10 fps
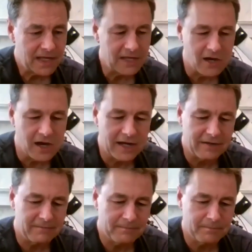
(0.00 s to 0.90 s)
and
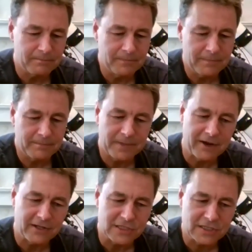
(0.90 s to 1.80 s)
not mm,
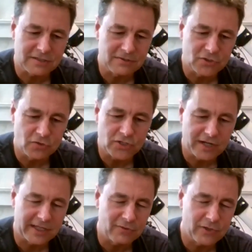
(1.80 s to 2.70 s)
parents don't
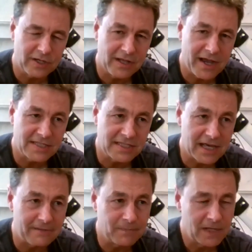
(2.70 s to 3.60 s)
generally realize
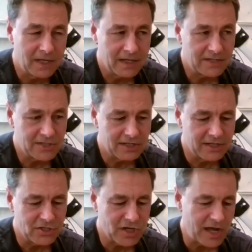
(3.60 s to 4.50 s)
that
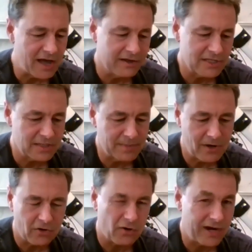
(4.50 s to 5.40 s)
until a child is about